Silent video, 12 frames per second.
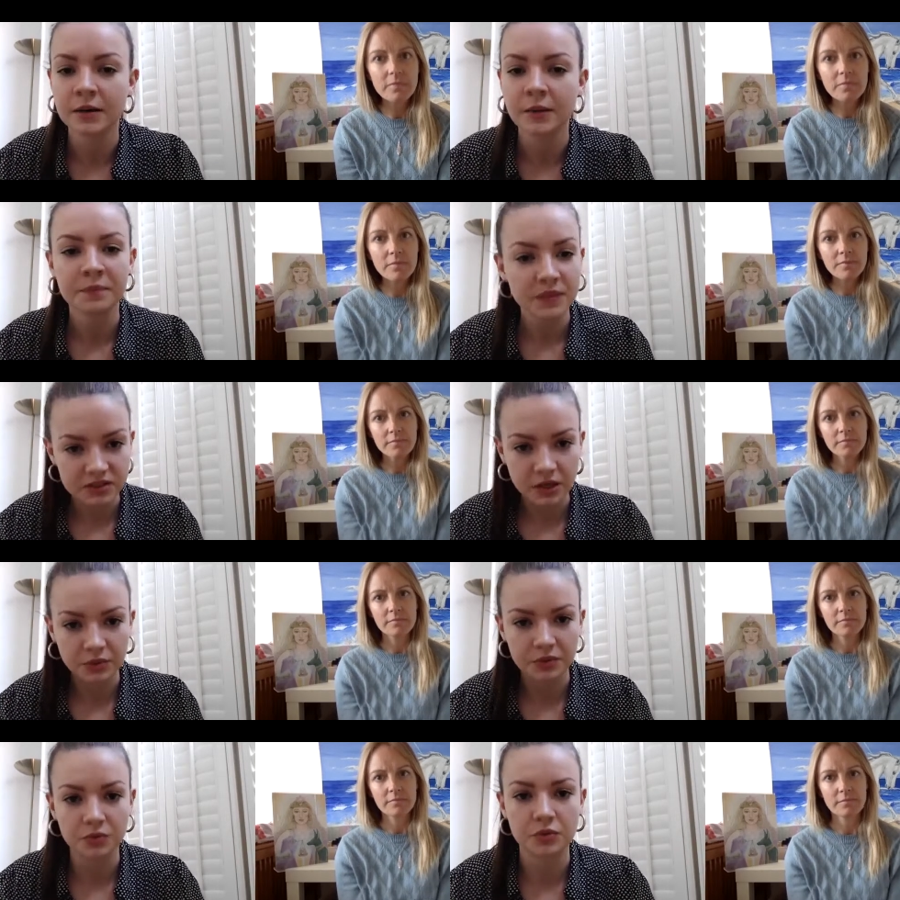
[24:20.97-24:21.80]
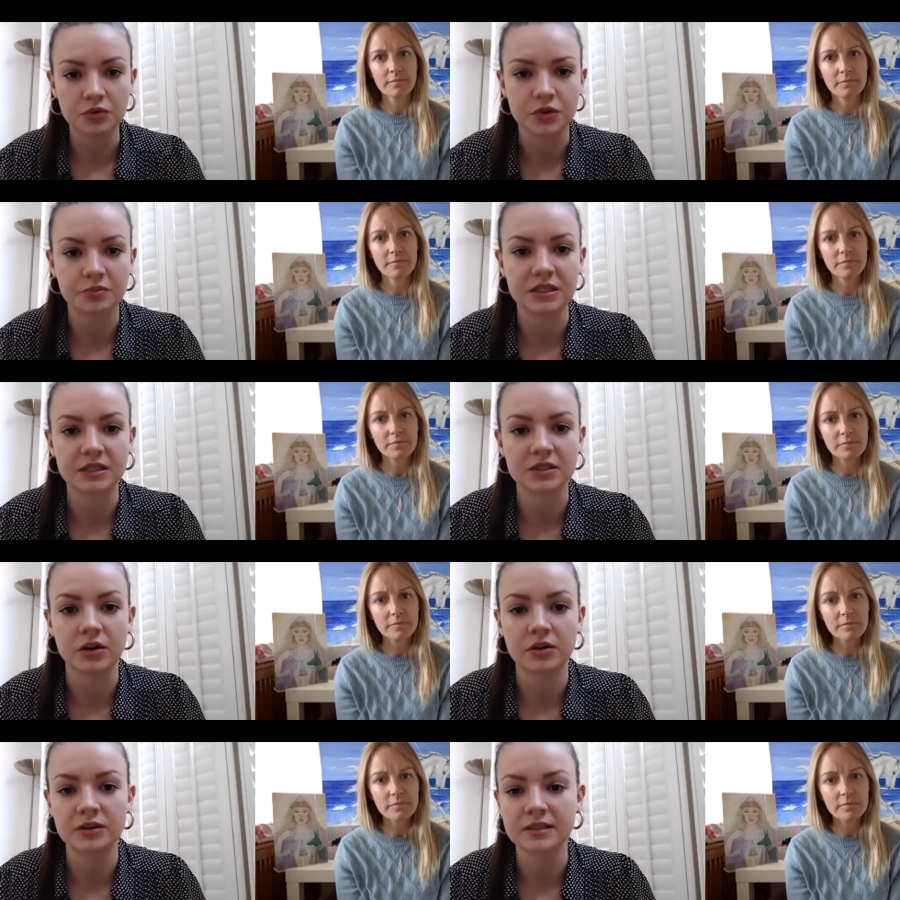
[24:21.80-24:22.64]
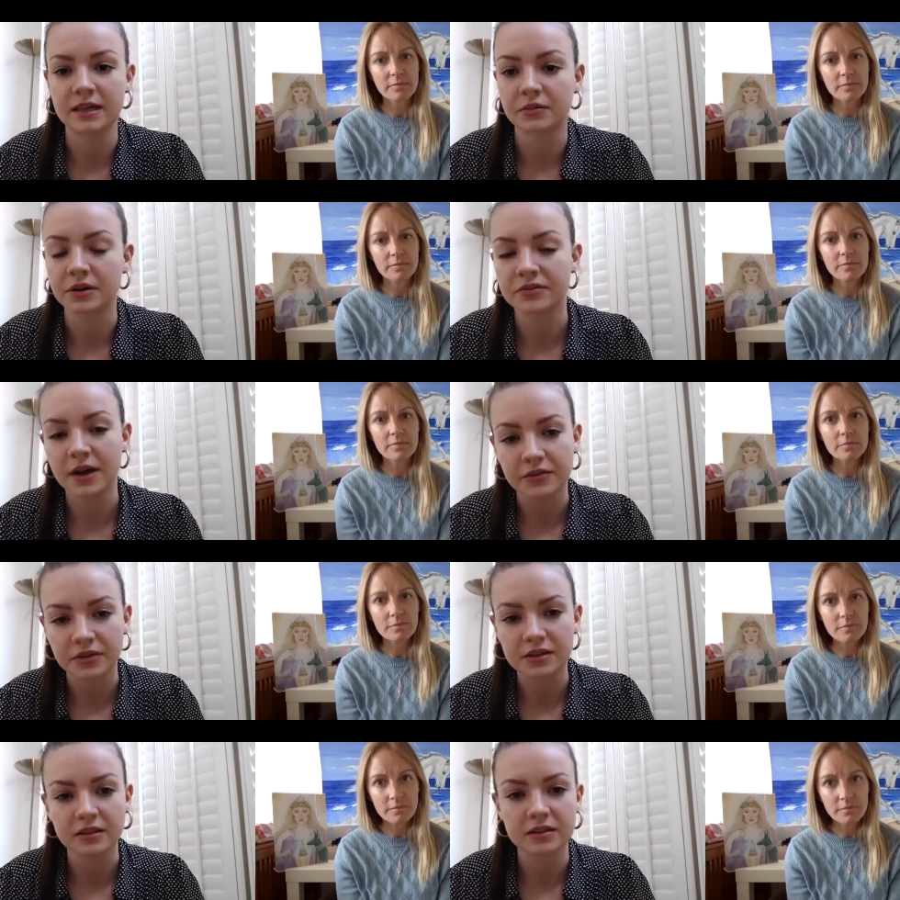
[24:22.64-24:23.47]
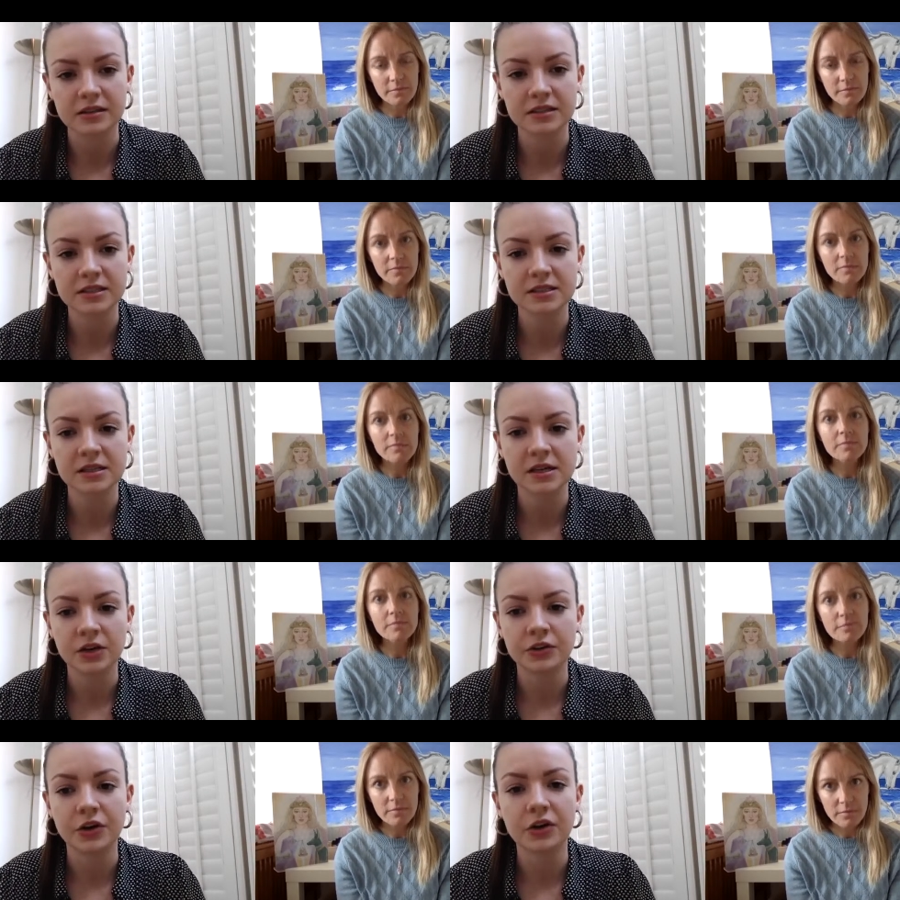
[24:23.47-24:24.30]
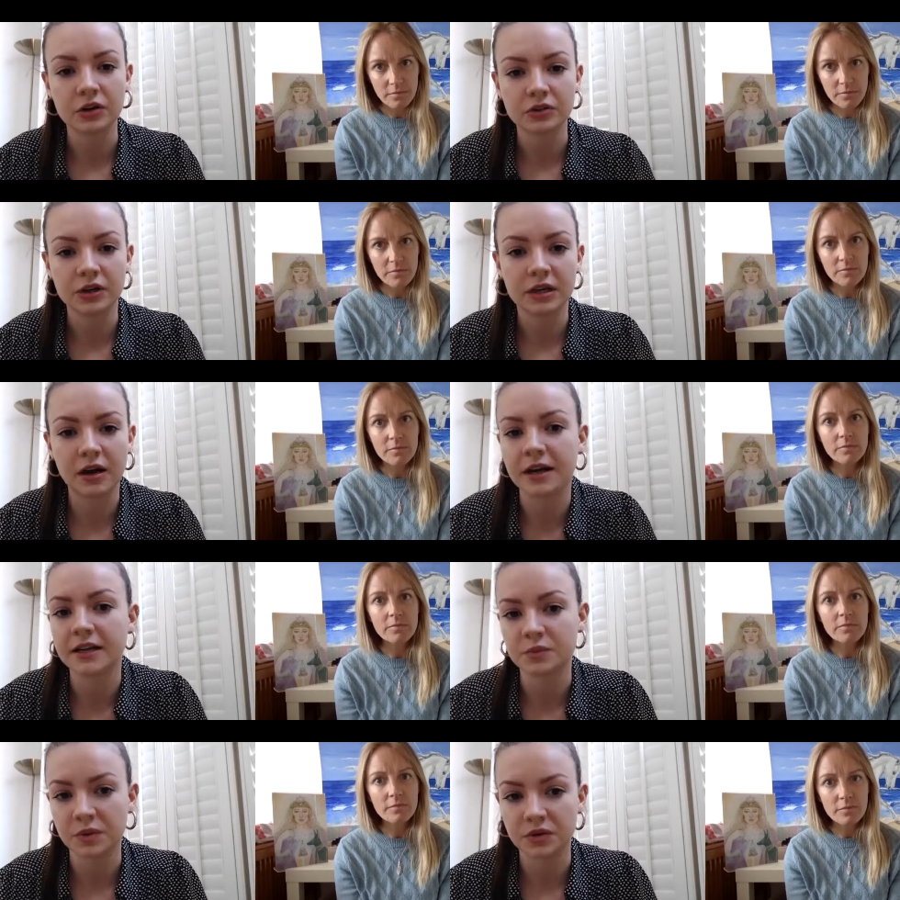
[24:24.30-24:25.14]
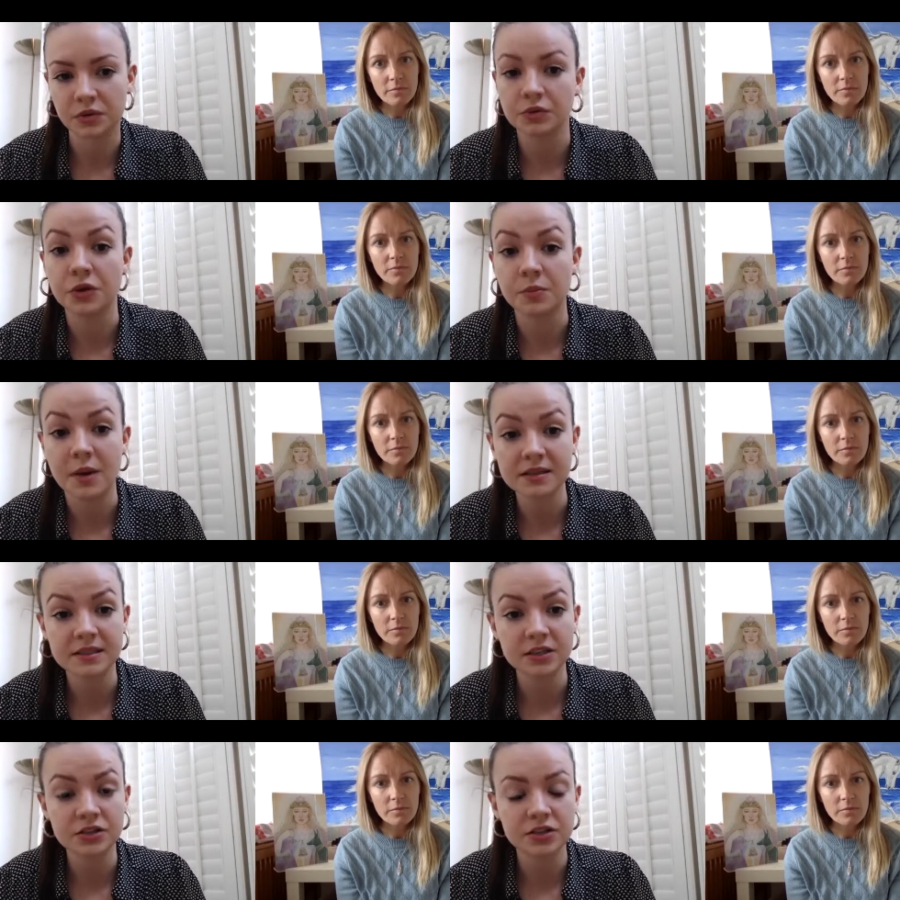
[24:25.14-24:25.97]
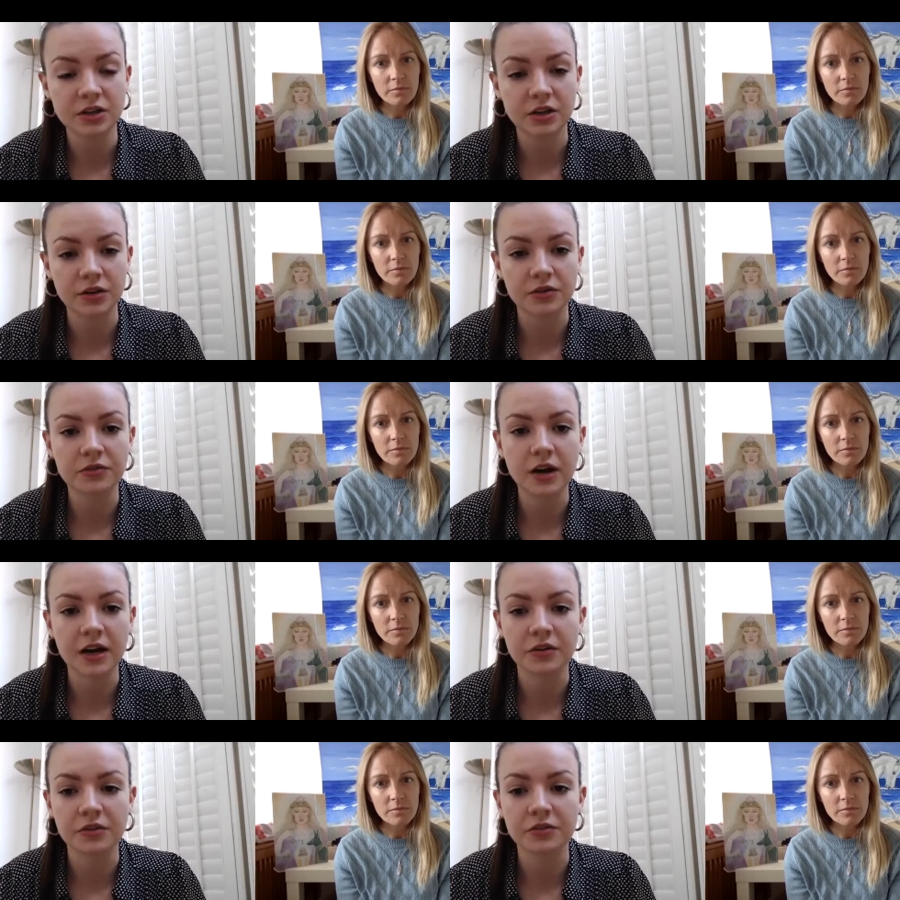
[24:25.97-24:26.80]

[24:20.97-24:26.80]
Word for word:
Speaker 1: Start with a wardrobe detox. Get rid of everything that's no longer aligns with your new message that you've kind of